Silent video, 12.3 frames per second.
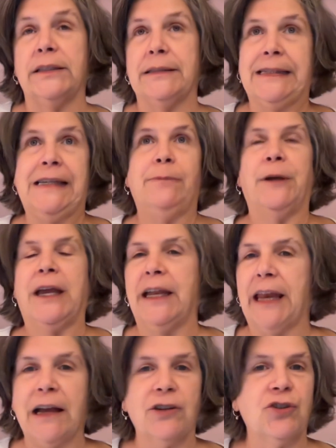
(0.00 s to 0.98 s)
deep
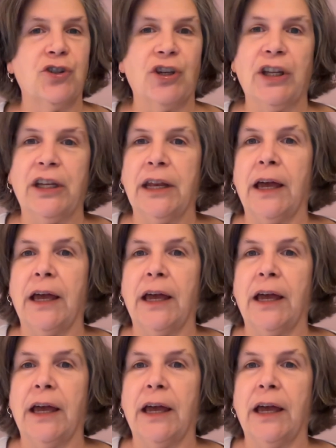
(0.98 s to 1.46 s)
connection.